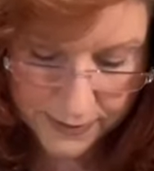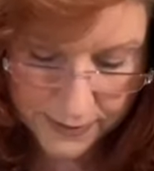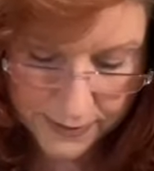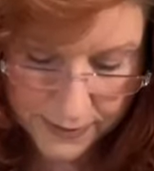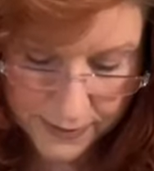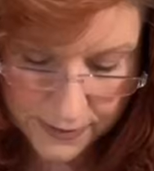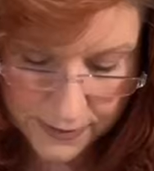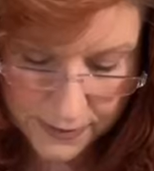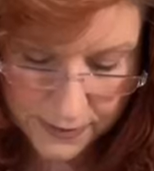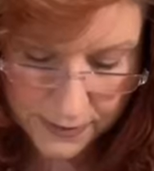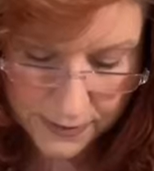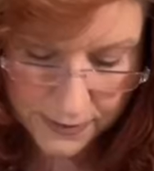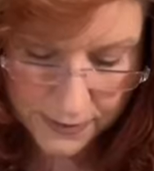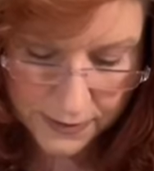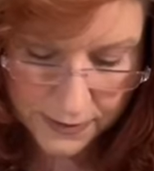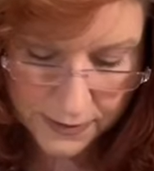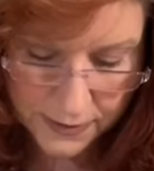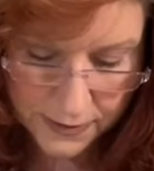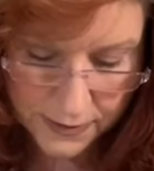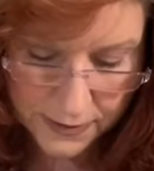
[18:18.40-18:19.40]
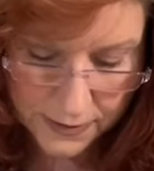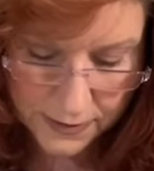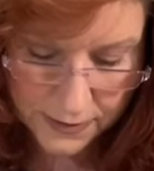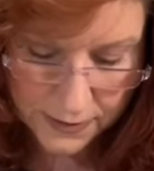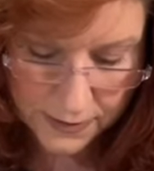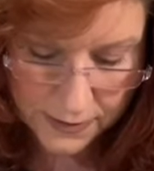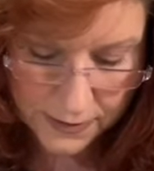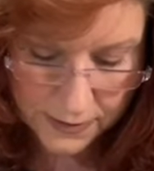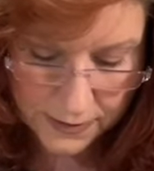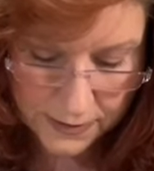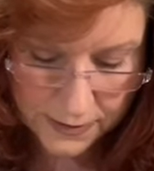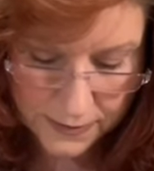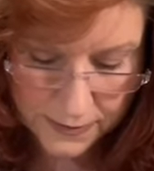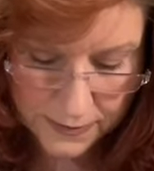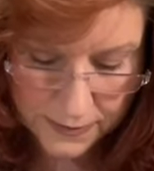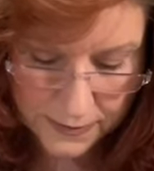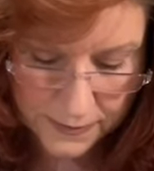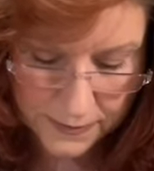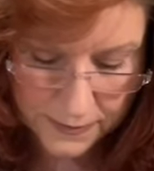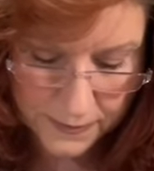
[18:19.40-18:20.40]

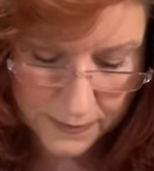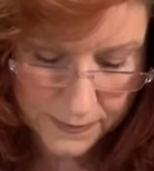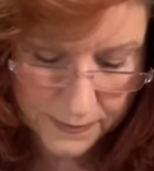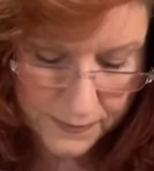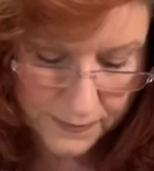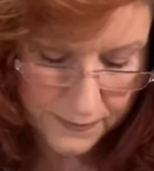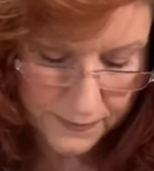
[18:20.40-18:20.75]
[no speech]